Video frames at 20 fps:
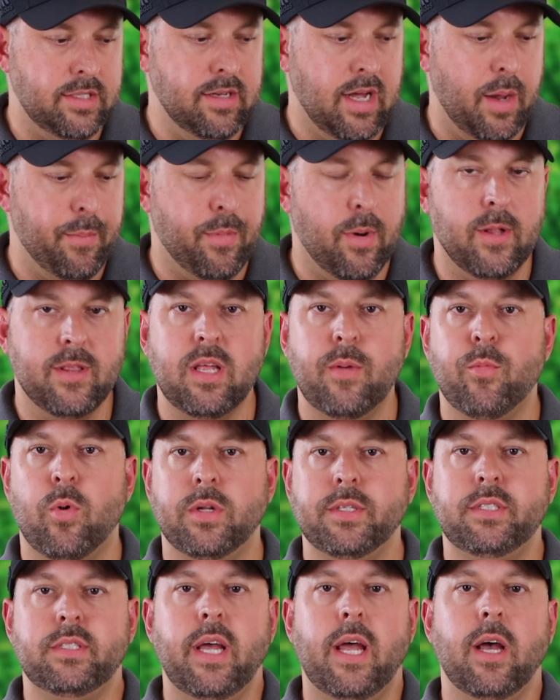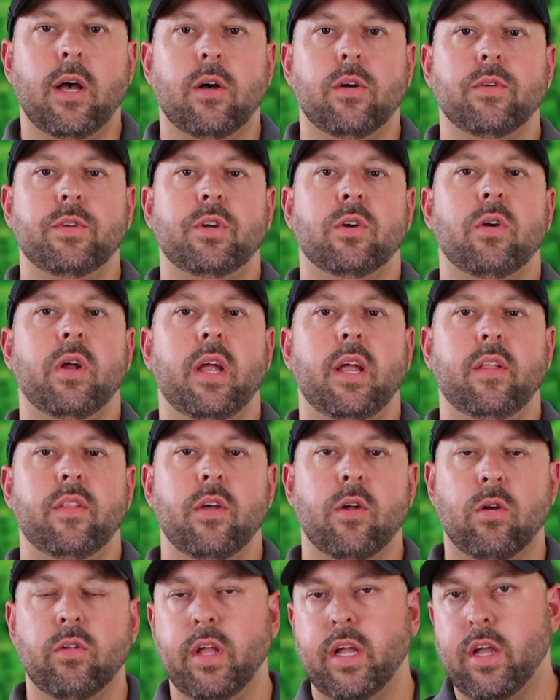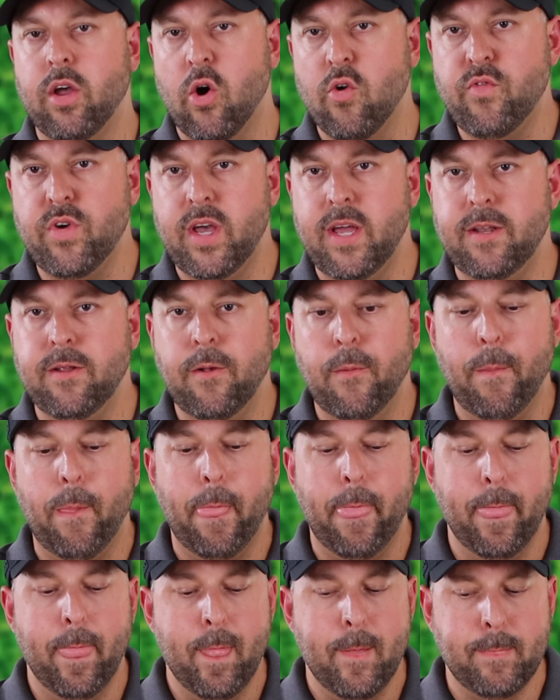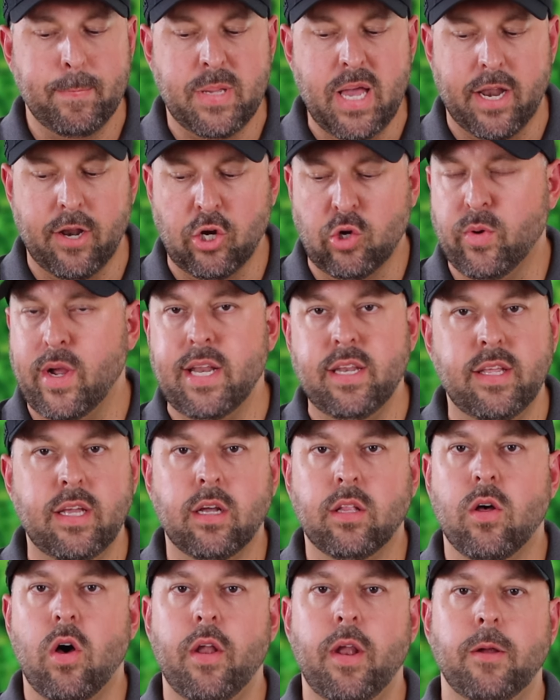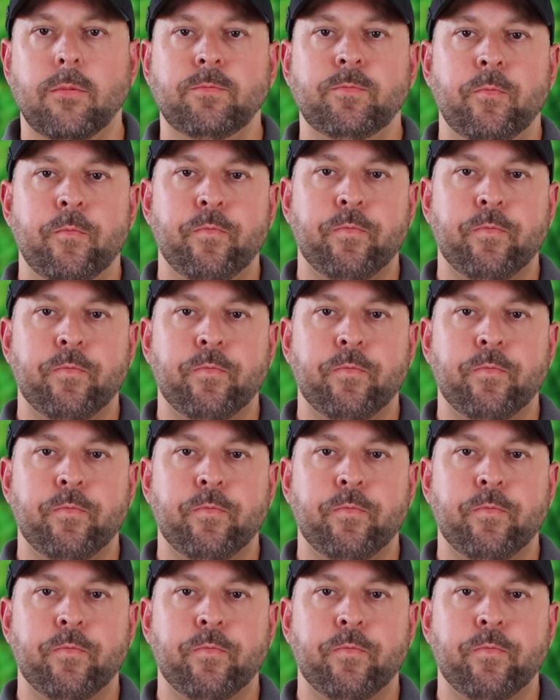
Now I bought them on sale during early COVID, got a great deal on them,